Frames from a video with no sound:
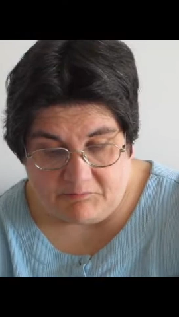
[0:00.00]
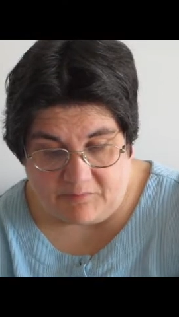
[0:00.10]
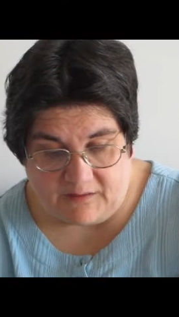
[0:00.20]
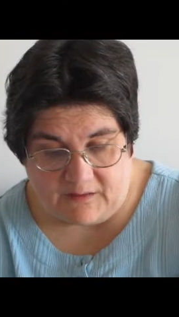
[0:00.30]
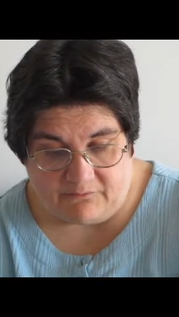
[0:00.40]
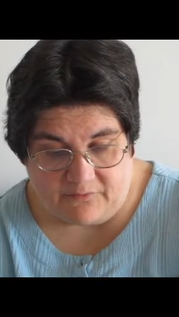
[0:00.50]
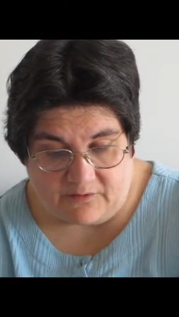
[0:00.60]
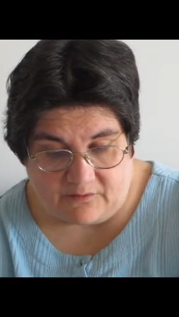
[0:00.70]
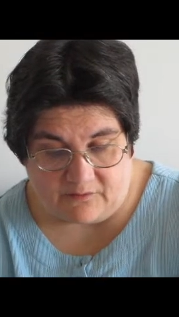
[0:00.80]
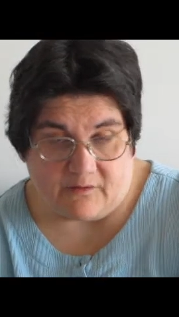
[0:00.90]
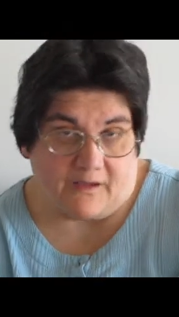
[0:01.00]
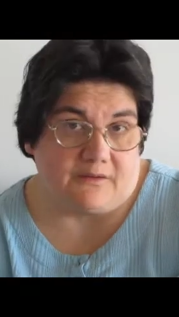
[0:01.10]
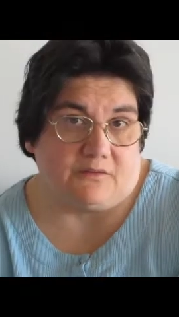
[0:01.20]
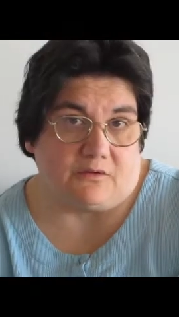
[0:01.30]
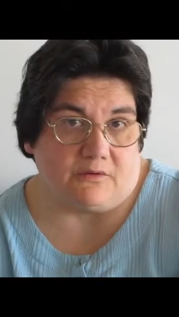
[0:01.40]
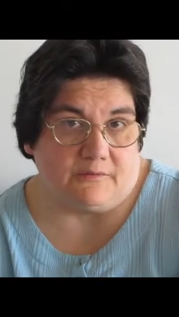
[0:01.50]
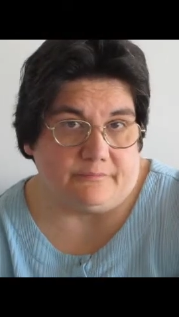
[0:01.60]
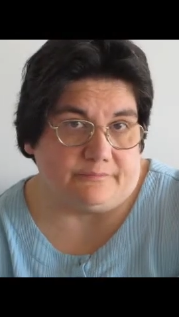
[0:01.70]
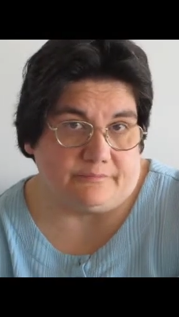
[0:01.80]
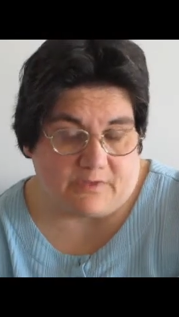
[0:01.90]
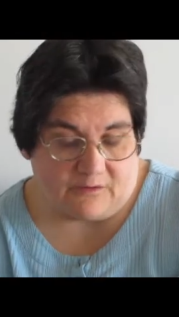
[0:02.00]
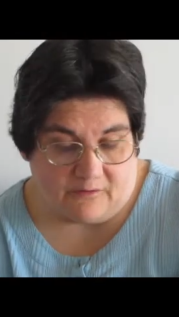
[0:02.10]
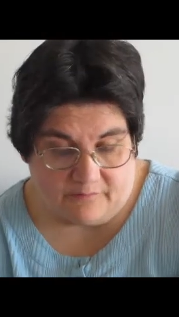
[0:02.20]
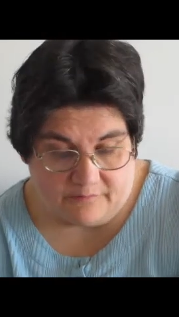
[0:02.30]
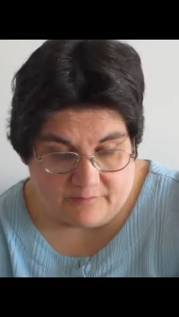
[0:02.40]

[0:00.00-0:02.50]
but I figure I could do it, so.